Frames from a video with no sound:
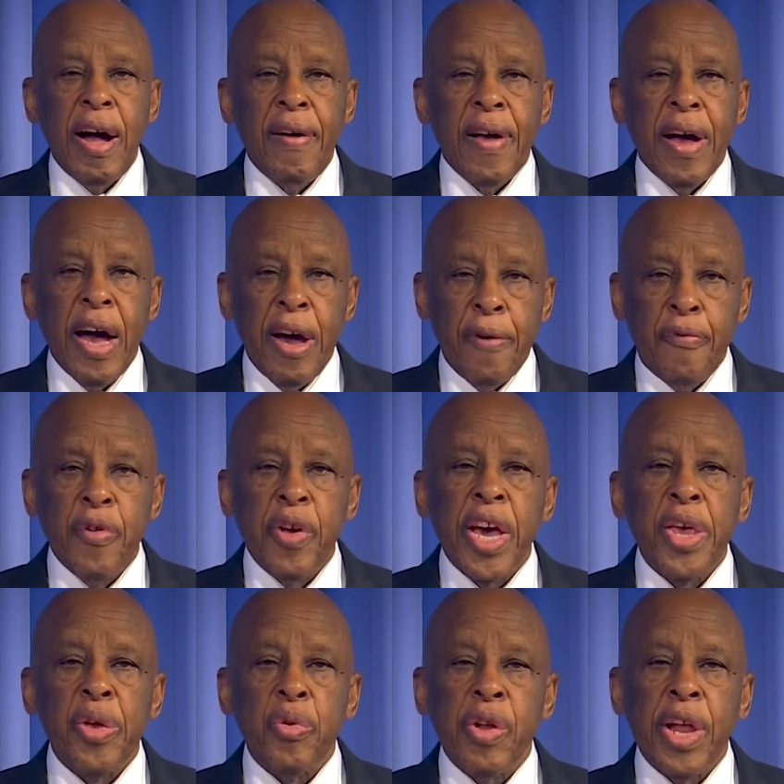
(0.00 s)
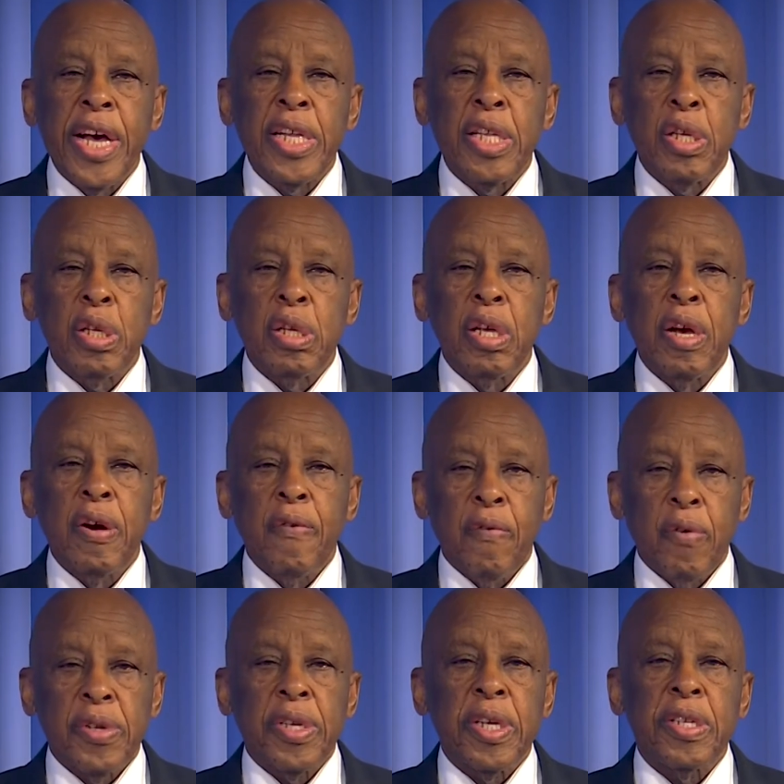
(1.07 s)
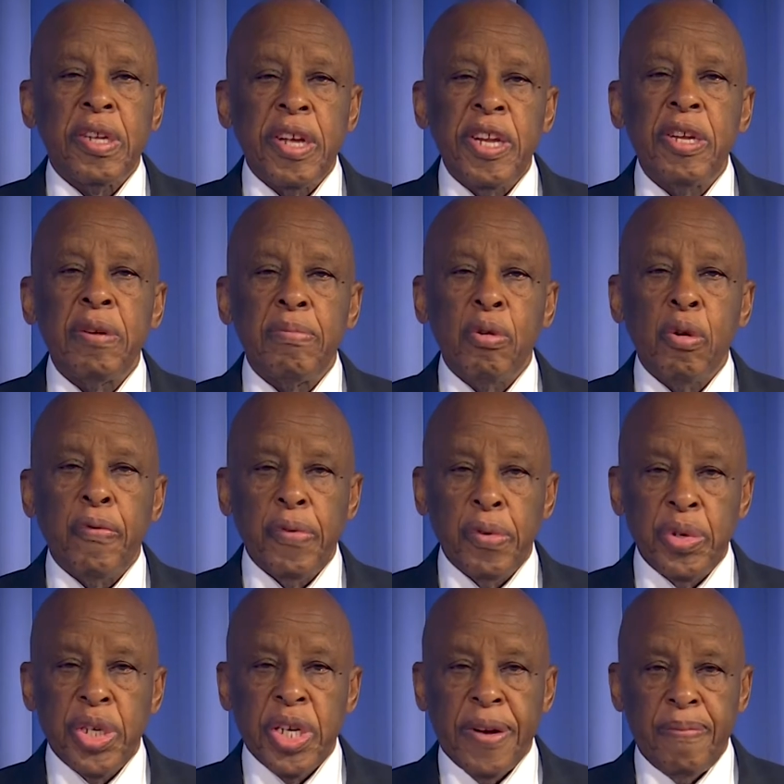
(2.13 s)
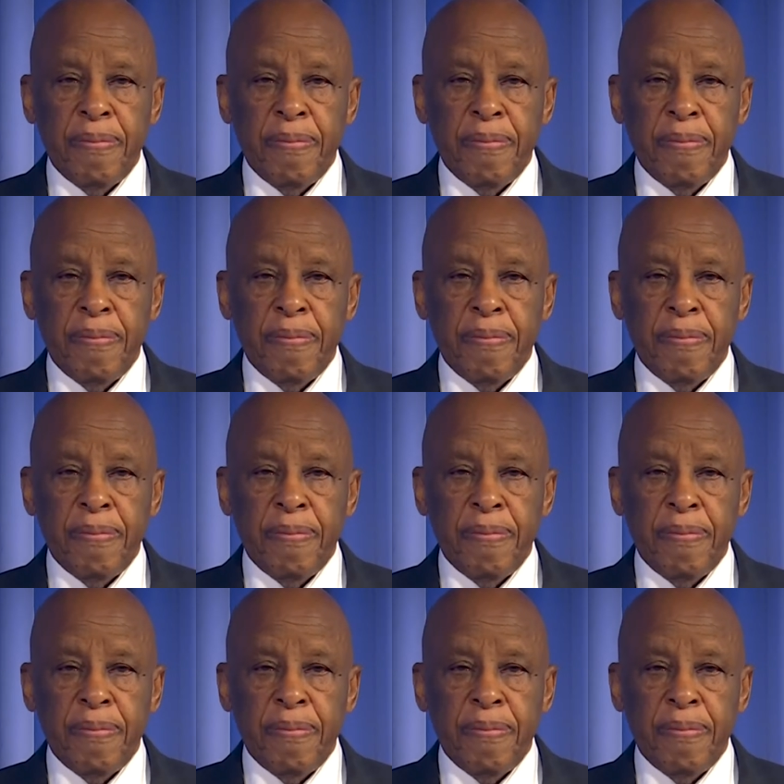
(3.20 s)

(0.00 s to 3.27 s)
Africa unites for a sustainable future.